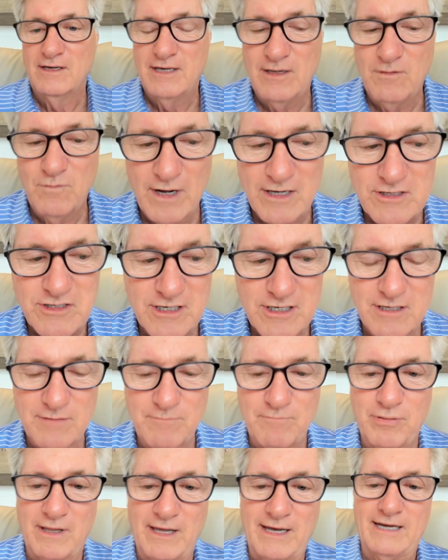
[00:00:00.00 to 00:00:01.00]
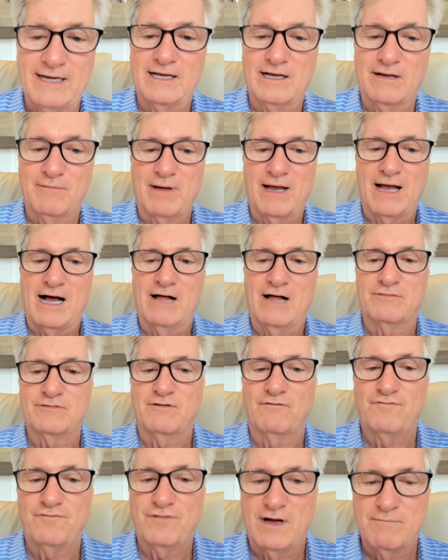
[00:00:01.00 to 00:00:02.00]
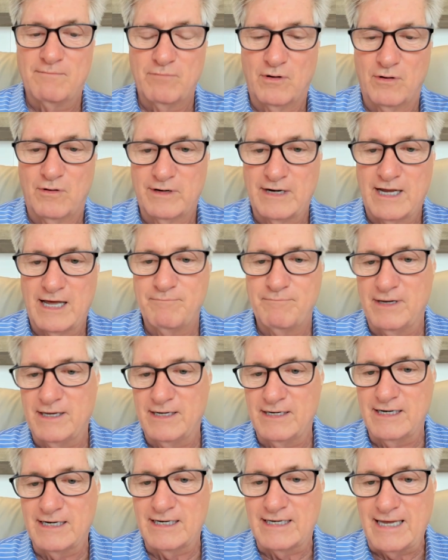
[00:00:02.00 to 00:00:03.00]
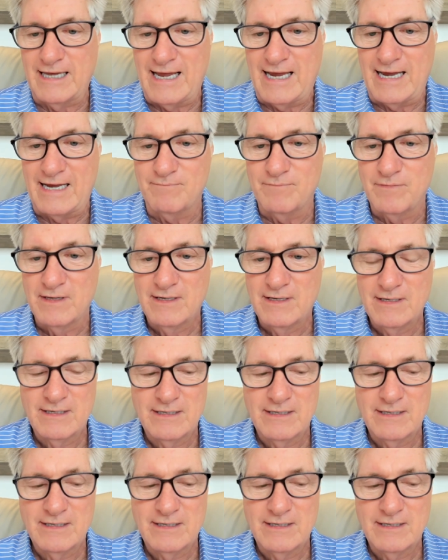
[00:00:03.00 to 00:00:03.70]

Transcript: he wasn't complaining about the fumble and not being in the game.